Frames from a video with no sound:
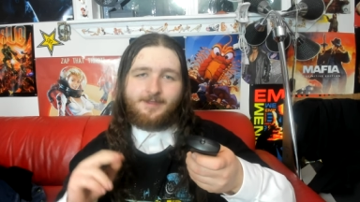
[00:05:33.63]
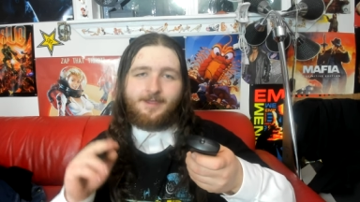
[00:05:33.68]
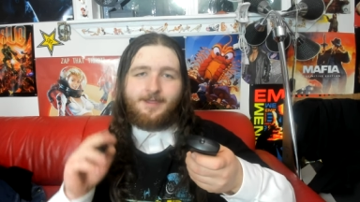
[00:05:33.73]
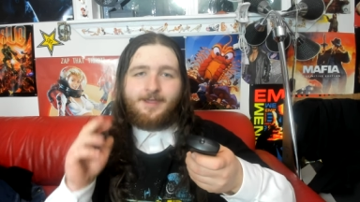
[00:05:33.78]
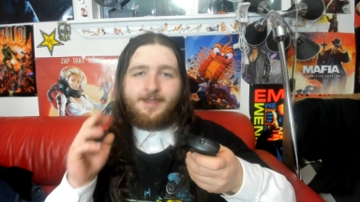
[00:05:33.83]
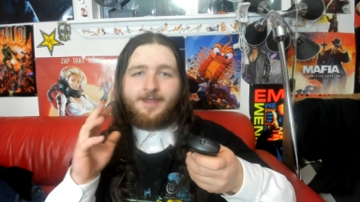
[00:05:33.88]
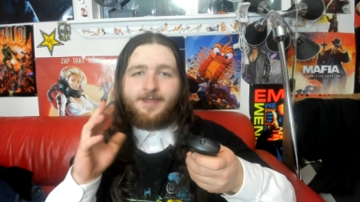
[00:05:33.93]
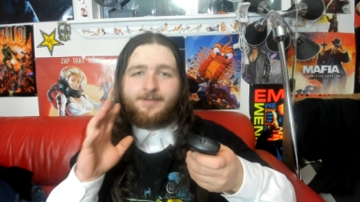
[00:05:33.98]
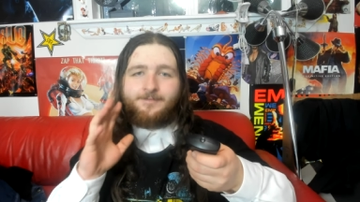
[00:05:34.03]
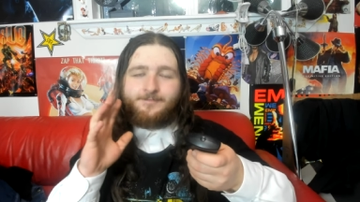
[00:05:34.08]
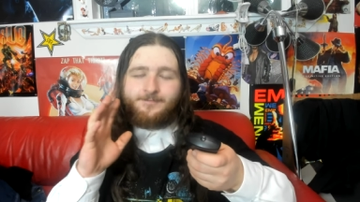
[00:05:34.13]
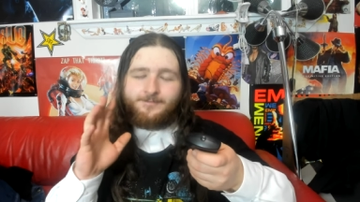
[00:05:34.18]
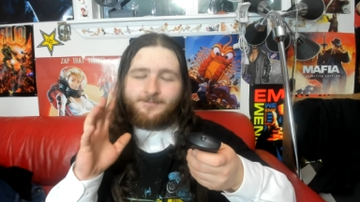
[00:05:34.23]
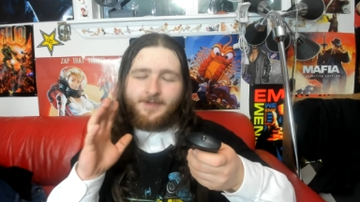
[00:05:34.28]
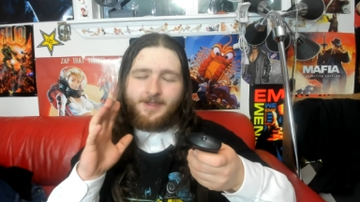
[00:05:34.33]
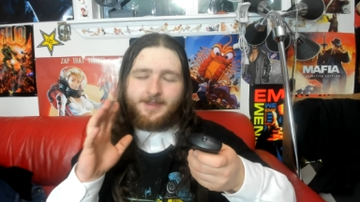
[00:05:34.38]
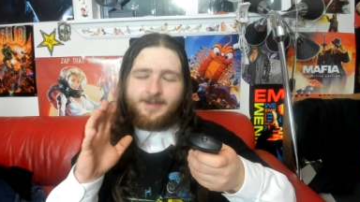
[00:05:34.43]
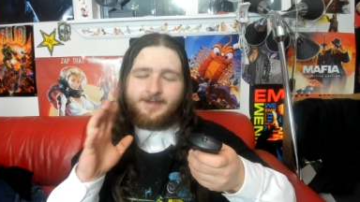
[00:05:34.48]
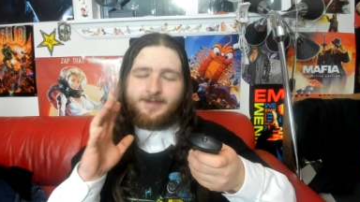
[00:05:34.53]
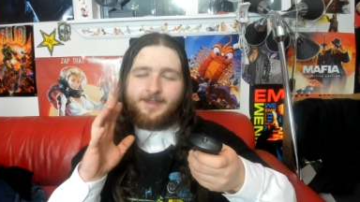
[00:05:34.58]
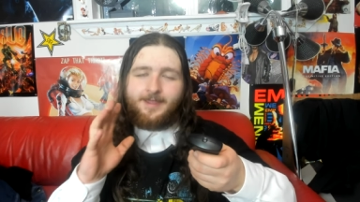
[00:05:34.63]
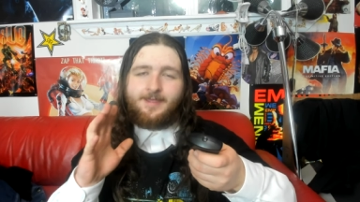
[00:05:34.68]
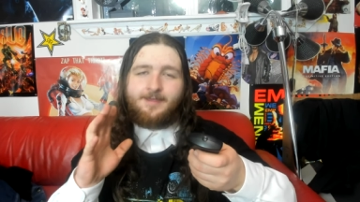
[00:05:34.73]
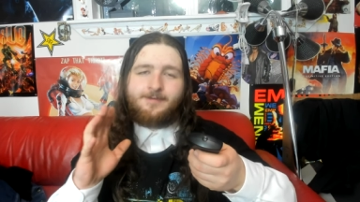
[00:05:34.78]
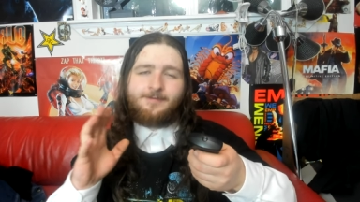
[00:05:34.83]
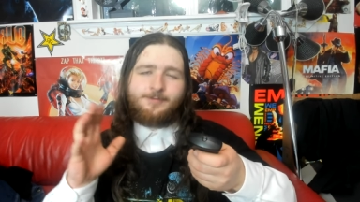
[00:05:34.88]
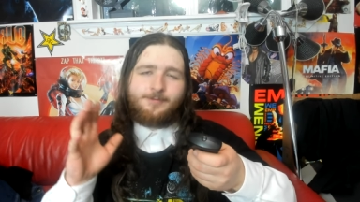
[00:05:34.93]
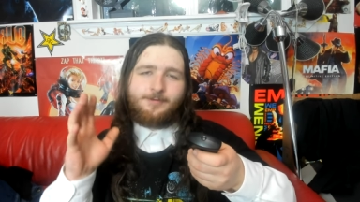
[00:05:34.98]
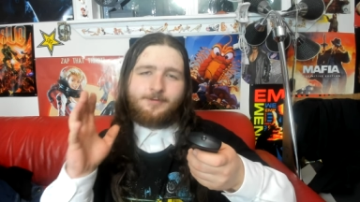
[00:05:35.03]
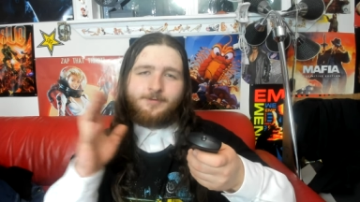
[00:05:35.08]
I, I find
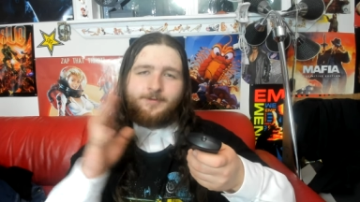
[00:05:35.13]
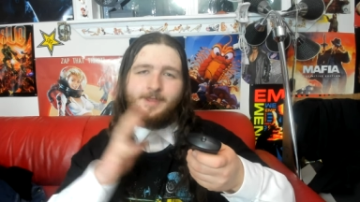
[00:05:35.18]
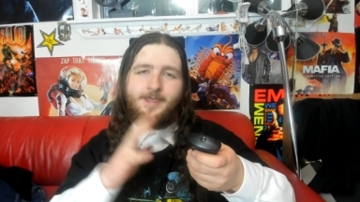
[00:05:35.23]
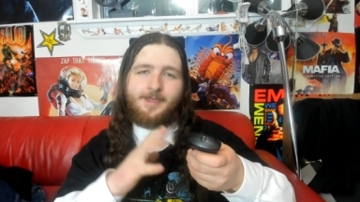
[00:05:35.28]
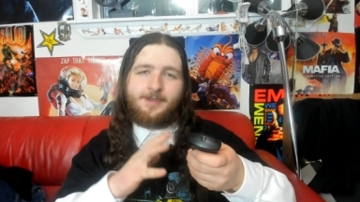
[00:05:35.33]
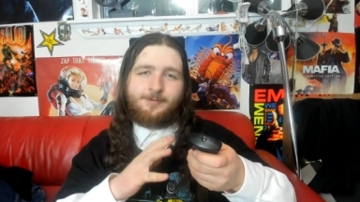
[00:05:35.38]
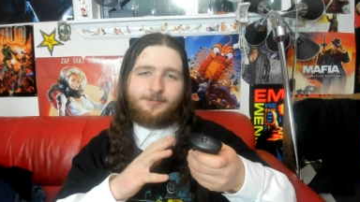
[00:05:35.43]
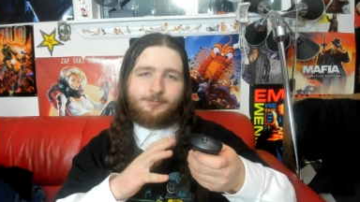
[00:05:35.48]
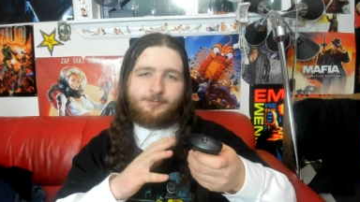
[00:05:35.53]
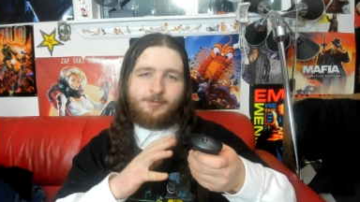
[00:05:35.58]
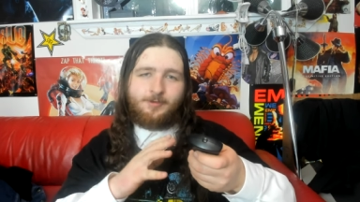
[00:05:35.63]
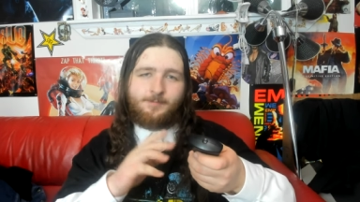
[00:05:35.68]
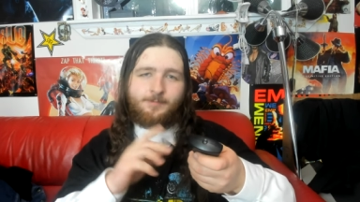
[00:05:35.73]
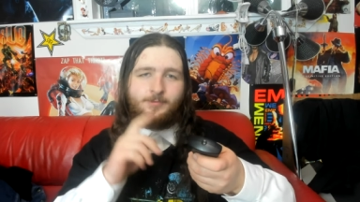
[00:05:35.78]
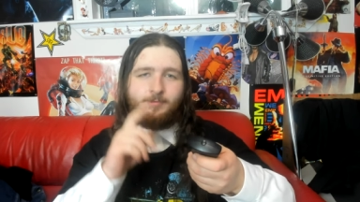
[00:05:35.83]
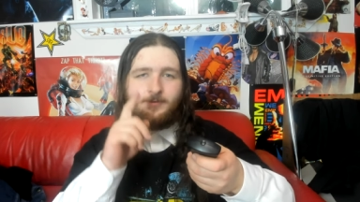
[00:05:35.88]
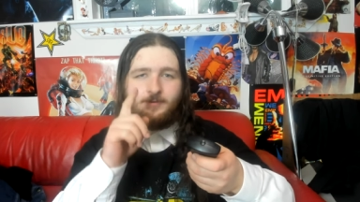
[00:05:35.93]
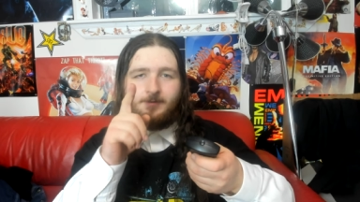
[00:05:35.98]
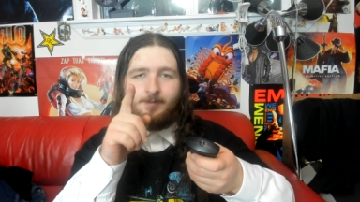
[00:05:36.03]
those old airships, ships,